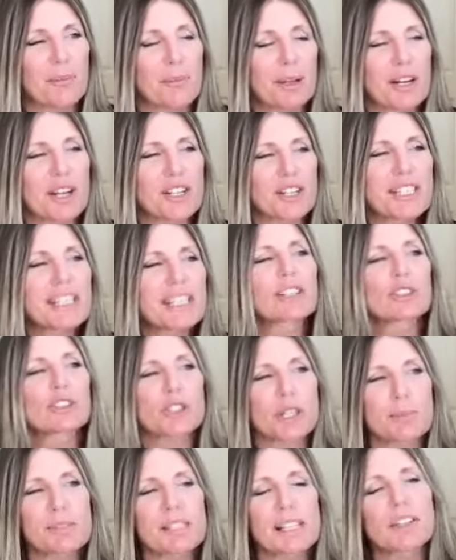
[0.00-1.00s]
but a
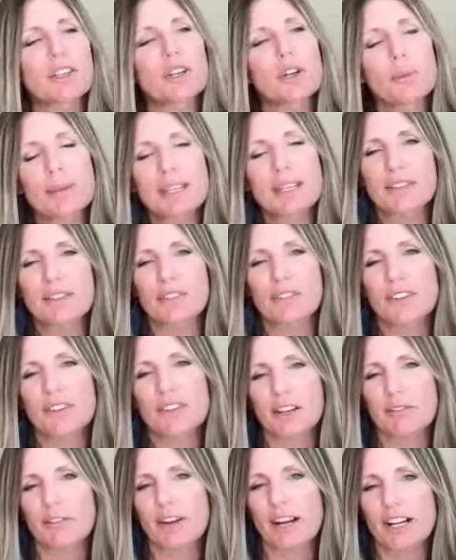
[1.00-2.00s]
dealership's a little bit different than
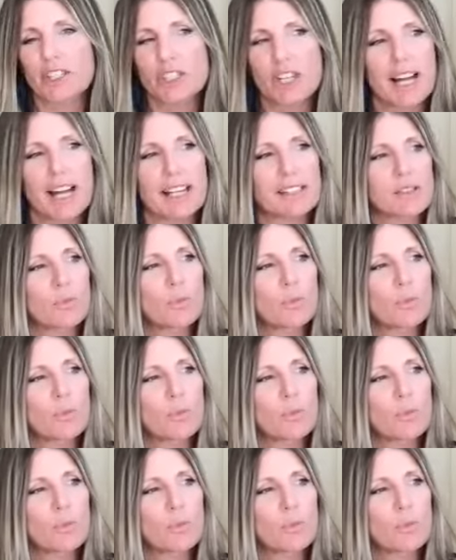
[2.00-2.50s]
a franchise.